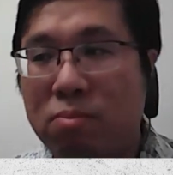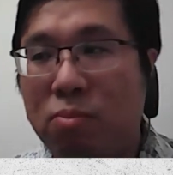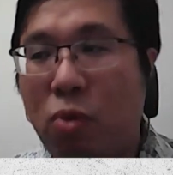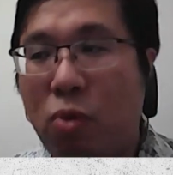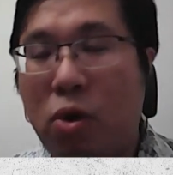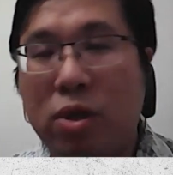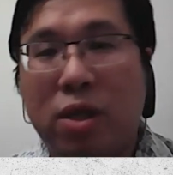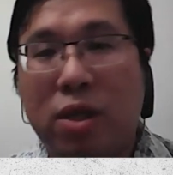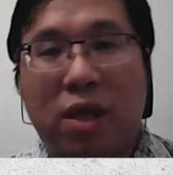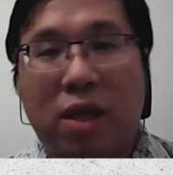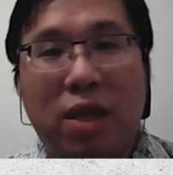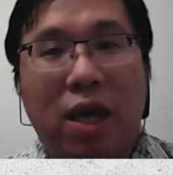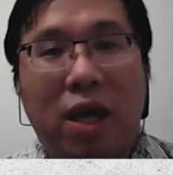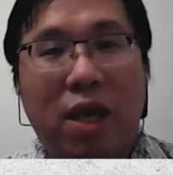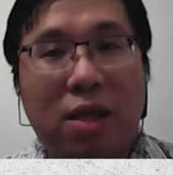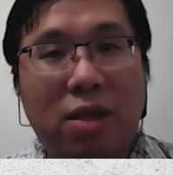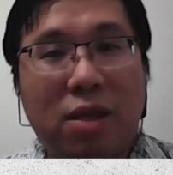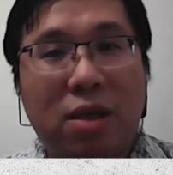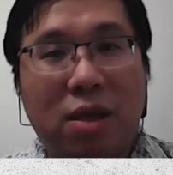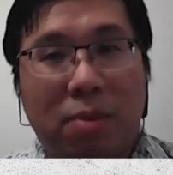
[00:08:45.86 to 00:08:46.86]
more than
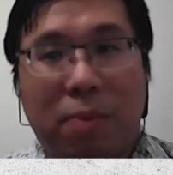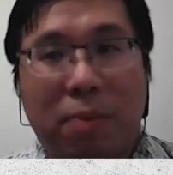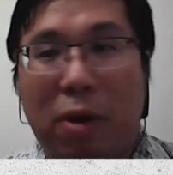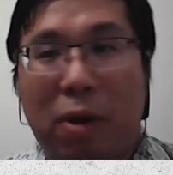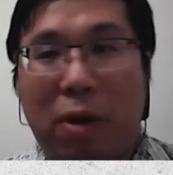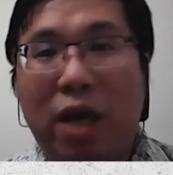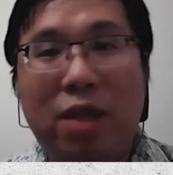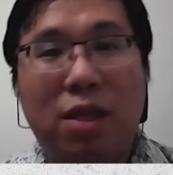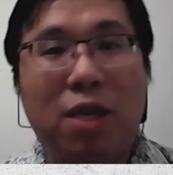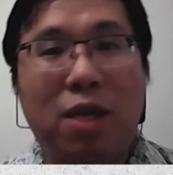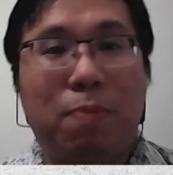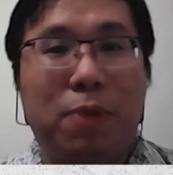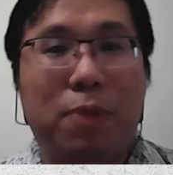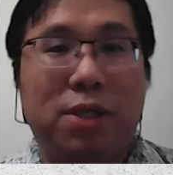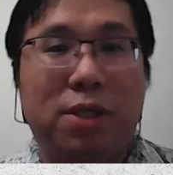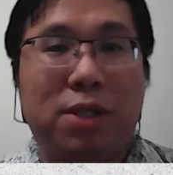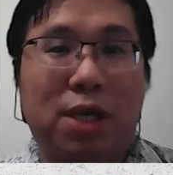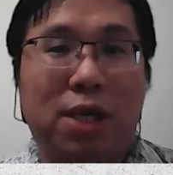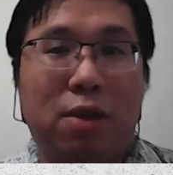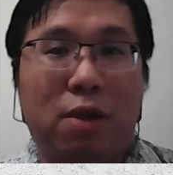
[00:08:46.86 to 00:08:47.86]
about
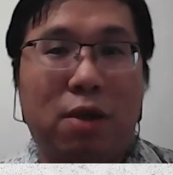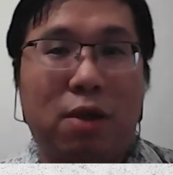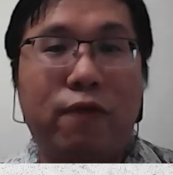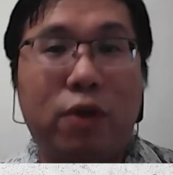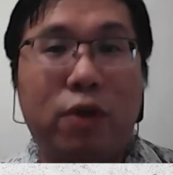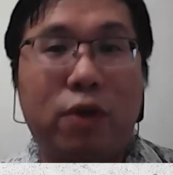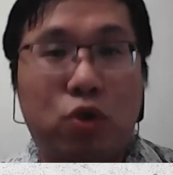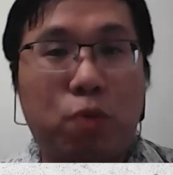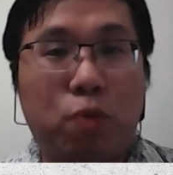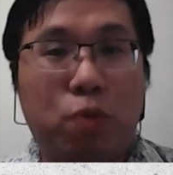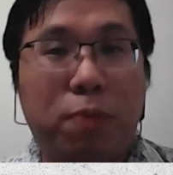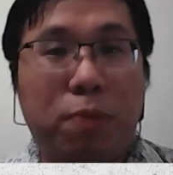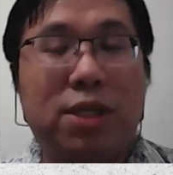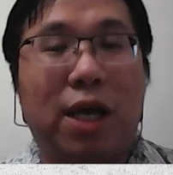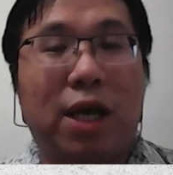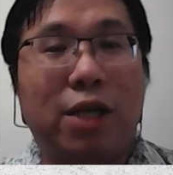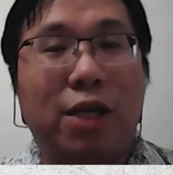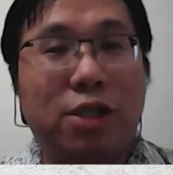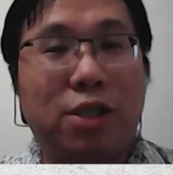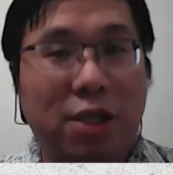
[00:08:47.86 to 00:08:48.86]
80% of the GPs
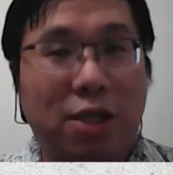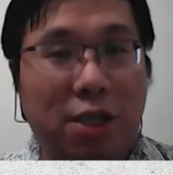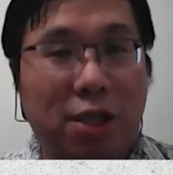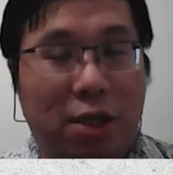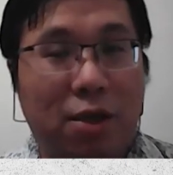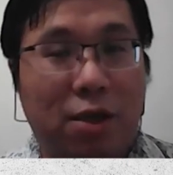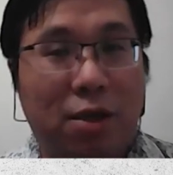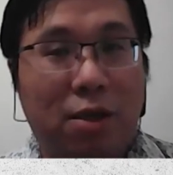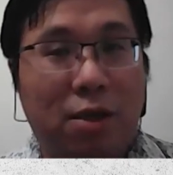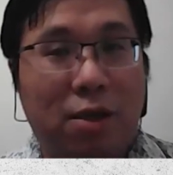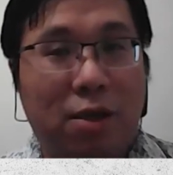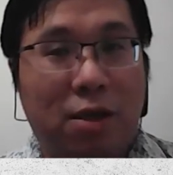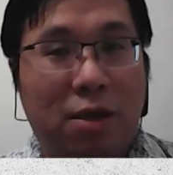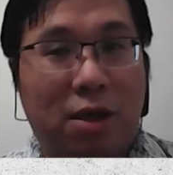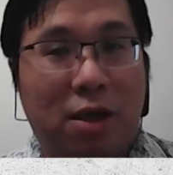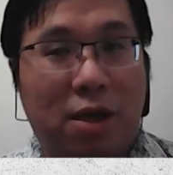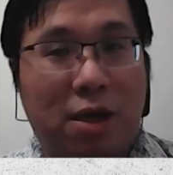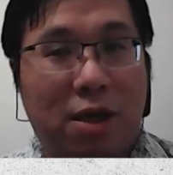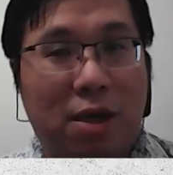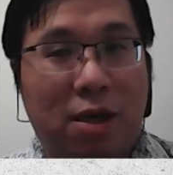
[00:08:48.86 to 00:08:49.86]
are actually
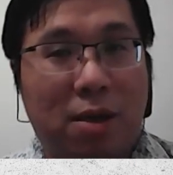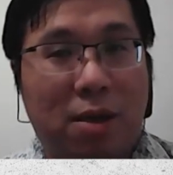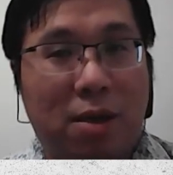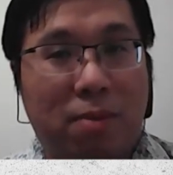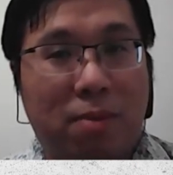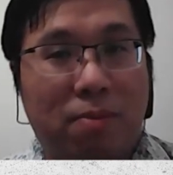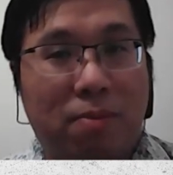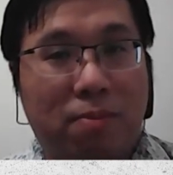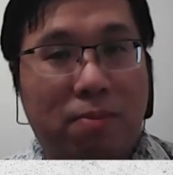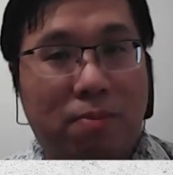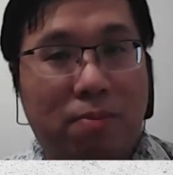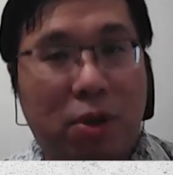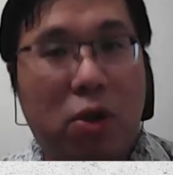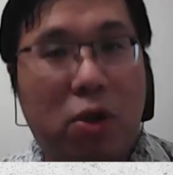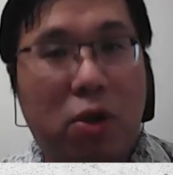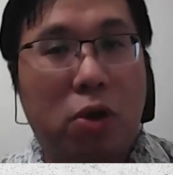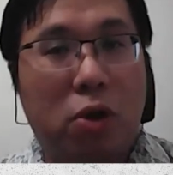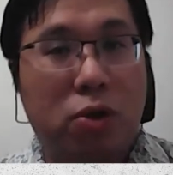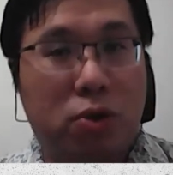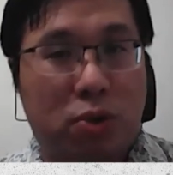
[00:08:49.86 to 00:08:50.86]

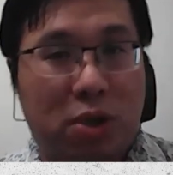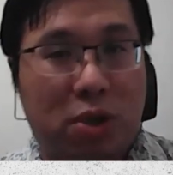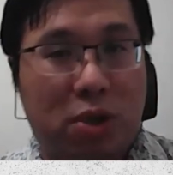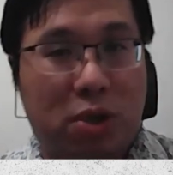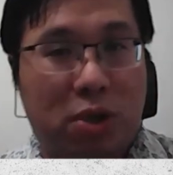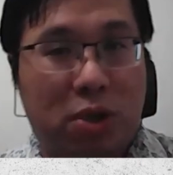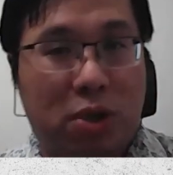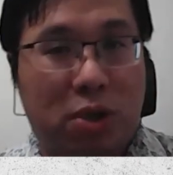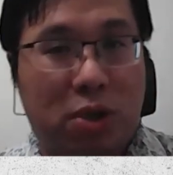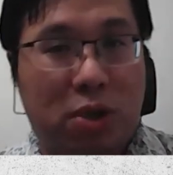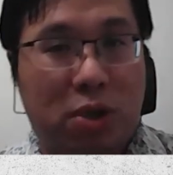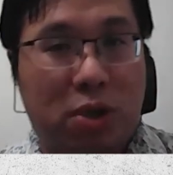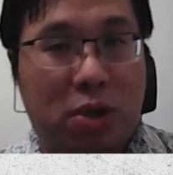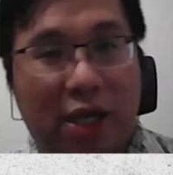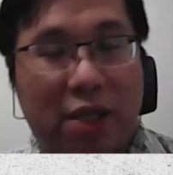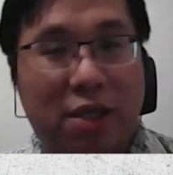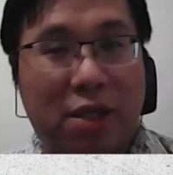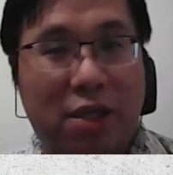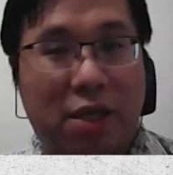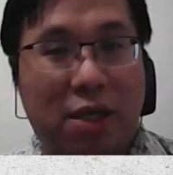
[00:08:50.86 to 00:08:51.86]
belong to the private
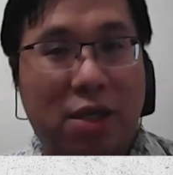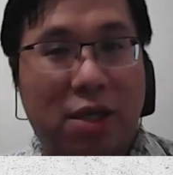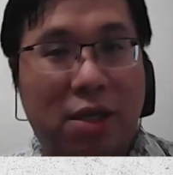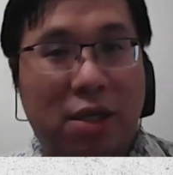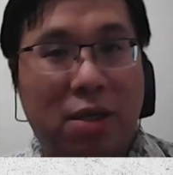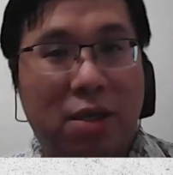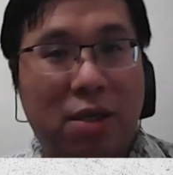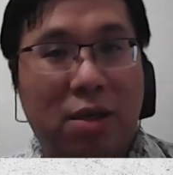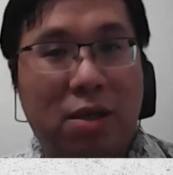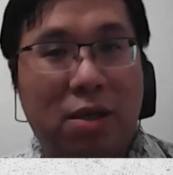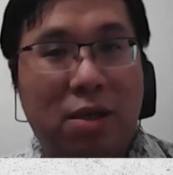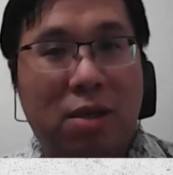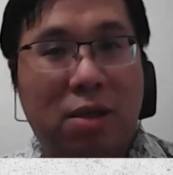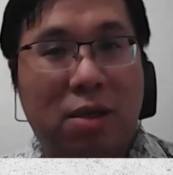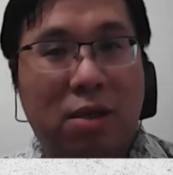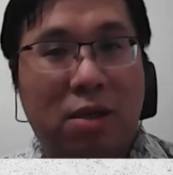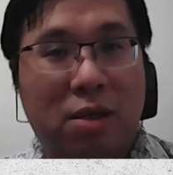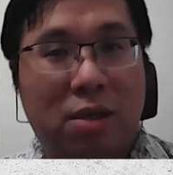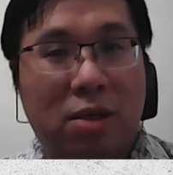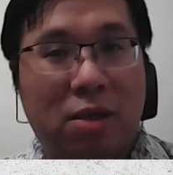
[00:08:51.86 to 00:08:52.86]
sector.
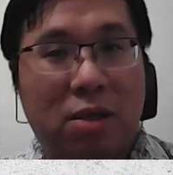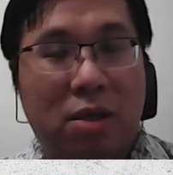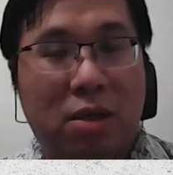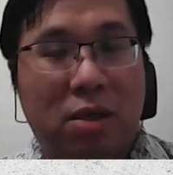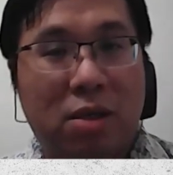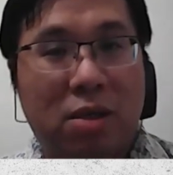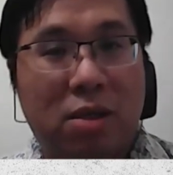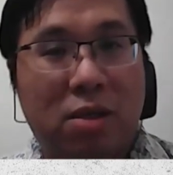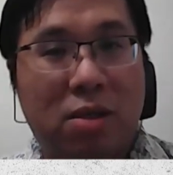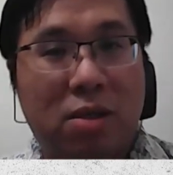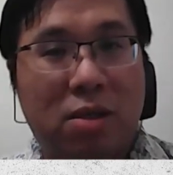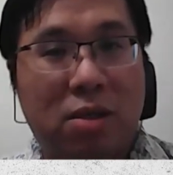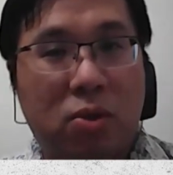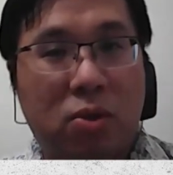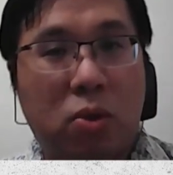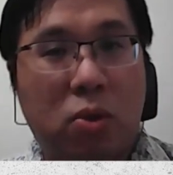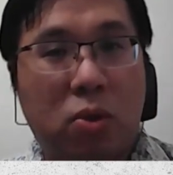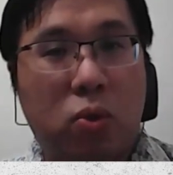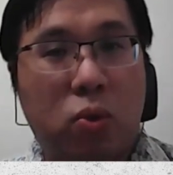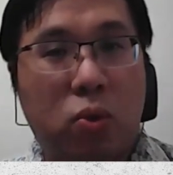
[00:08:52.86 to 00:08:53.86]

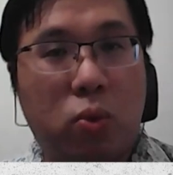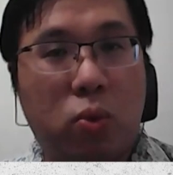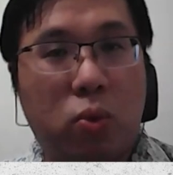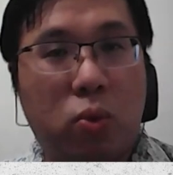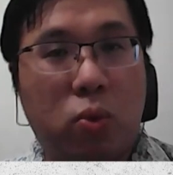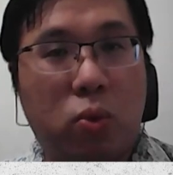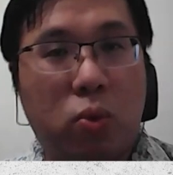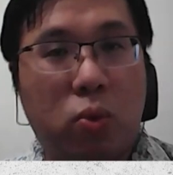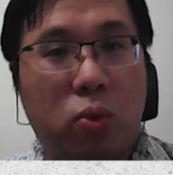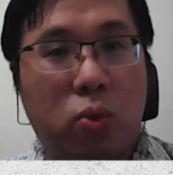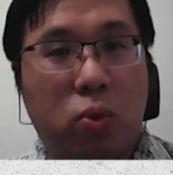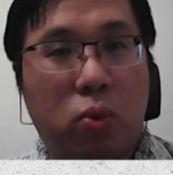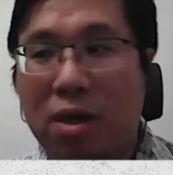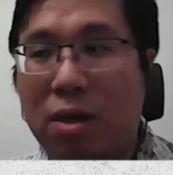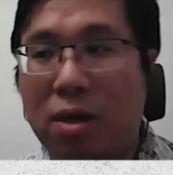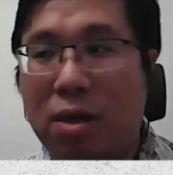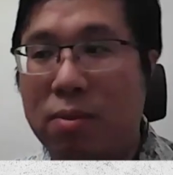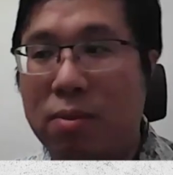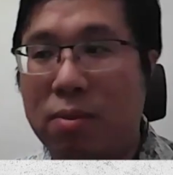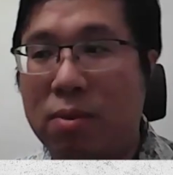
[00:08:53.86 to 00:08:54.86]
So it's
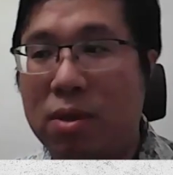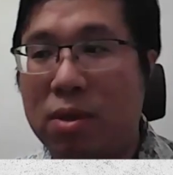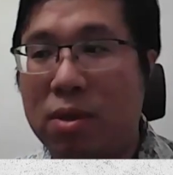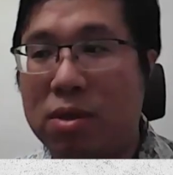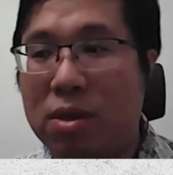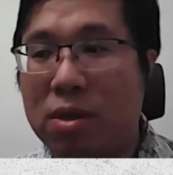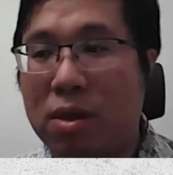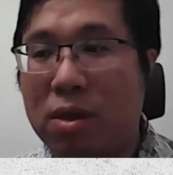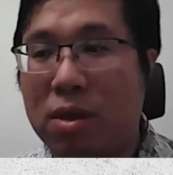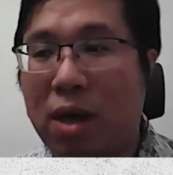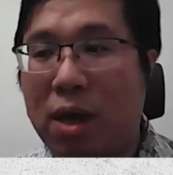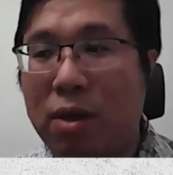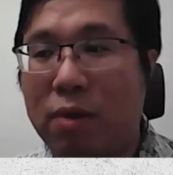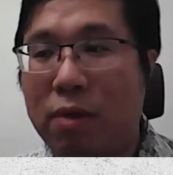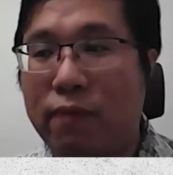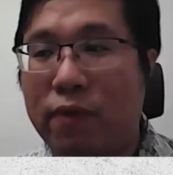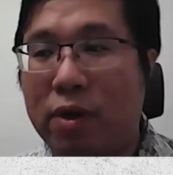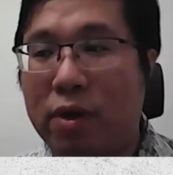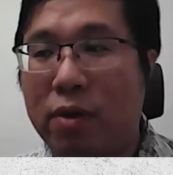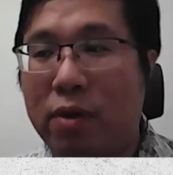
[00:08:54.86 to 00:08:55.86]
a kind
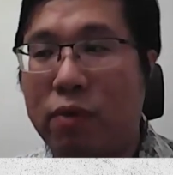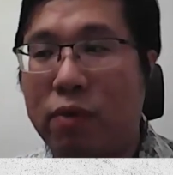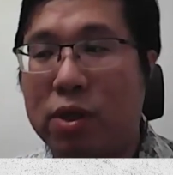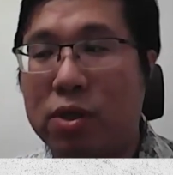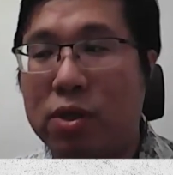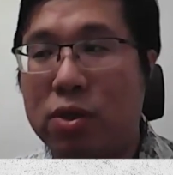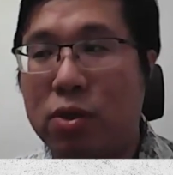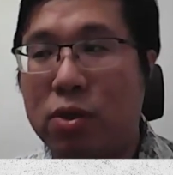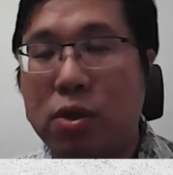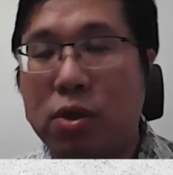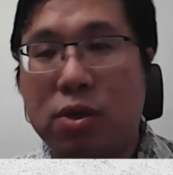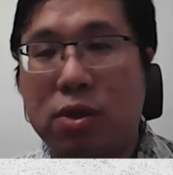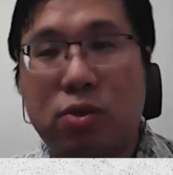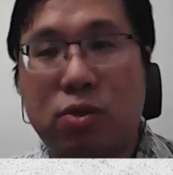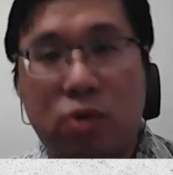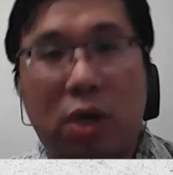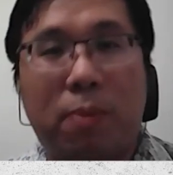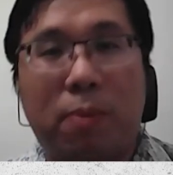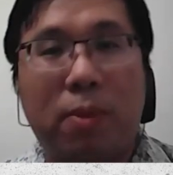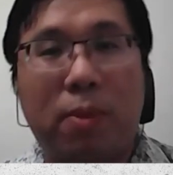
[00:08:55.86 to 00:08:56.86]
of a resource
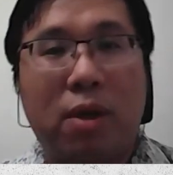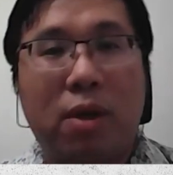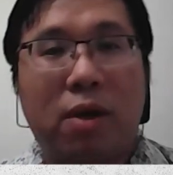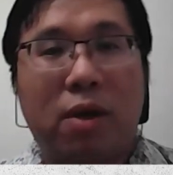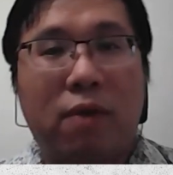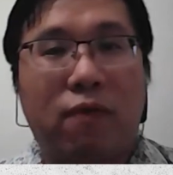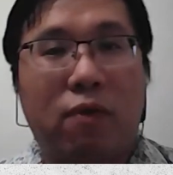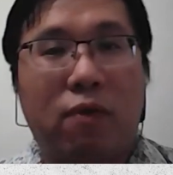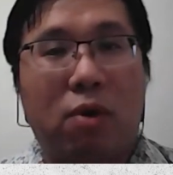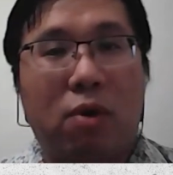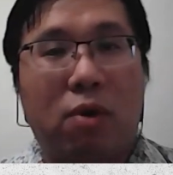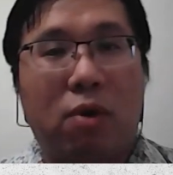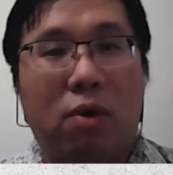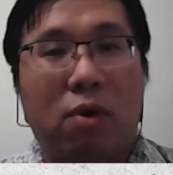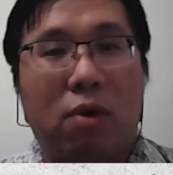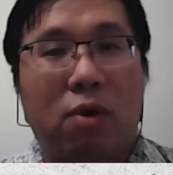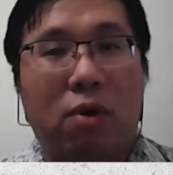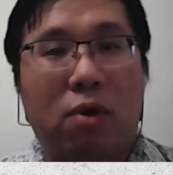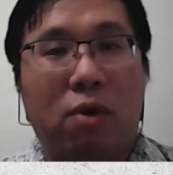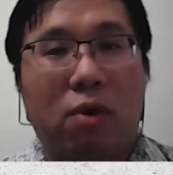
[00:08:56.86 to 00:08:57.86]
trap
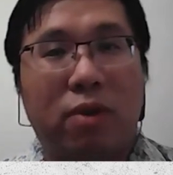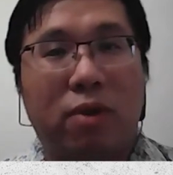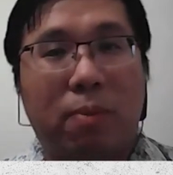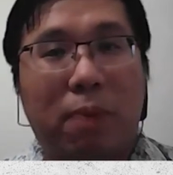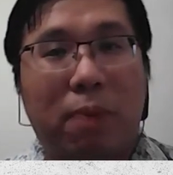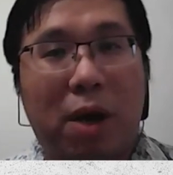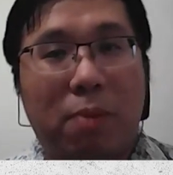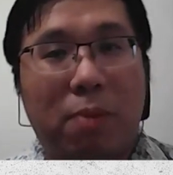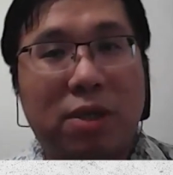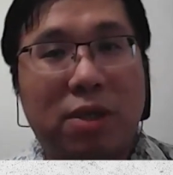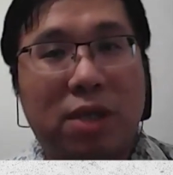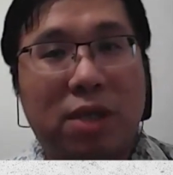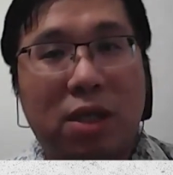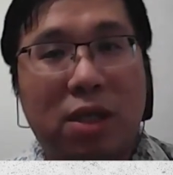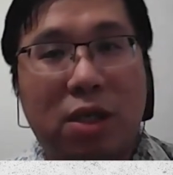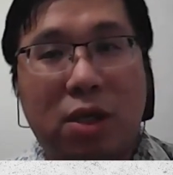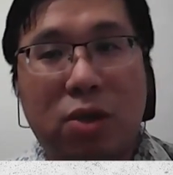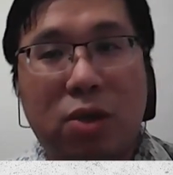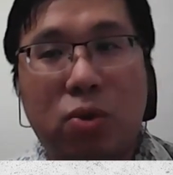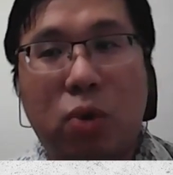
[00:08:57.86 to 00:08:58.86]
for the public
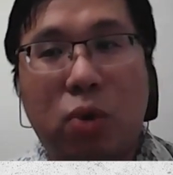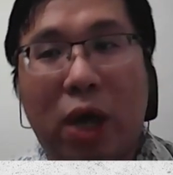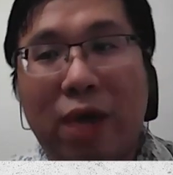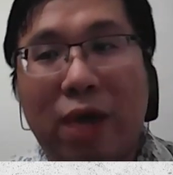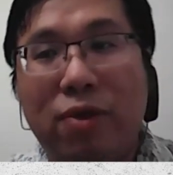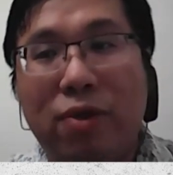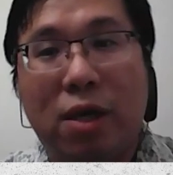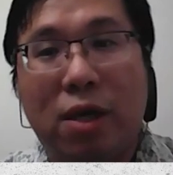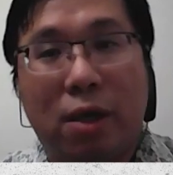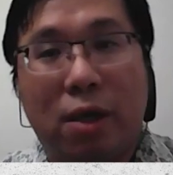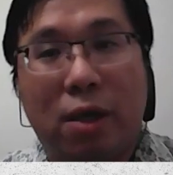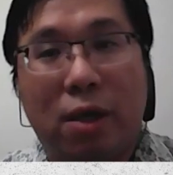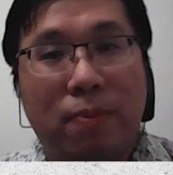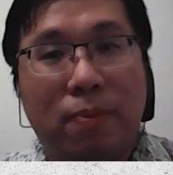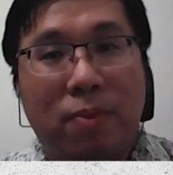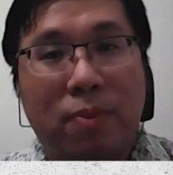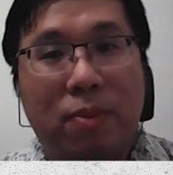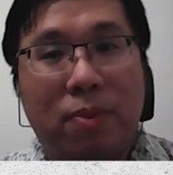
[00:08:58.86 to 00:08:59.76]
sector to handle.